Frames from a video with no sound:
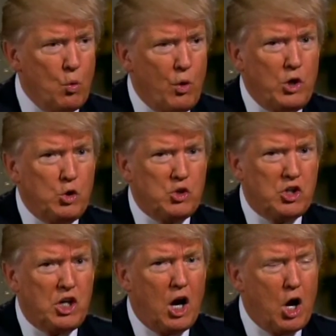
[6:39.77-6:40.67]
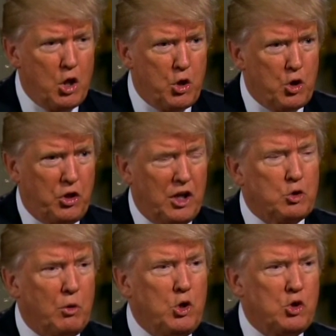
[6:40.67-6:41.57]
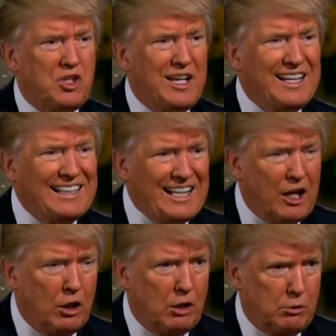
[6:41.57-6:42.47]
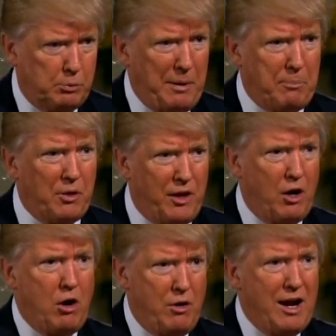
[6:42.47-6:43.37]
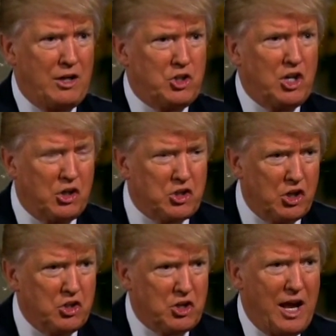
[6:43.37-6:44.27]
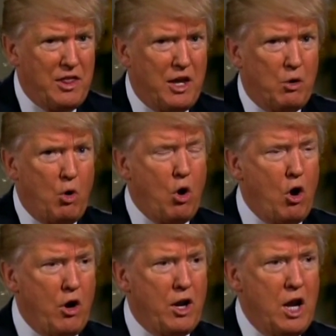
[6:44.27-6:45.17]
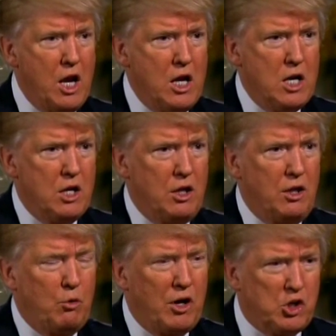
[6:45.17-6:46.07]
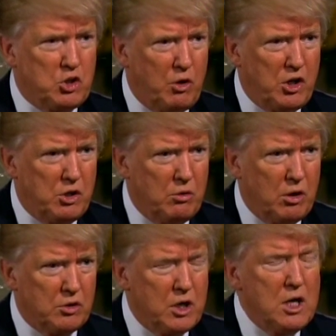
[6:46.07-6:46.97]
when you see other things, when you see illegals, people that are not citizens and they're on the registration rolls.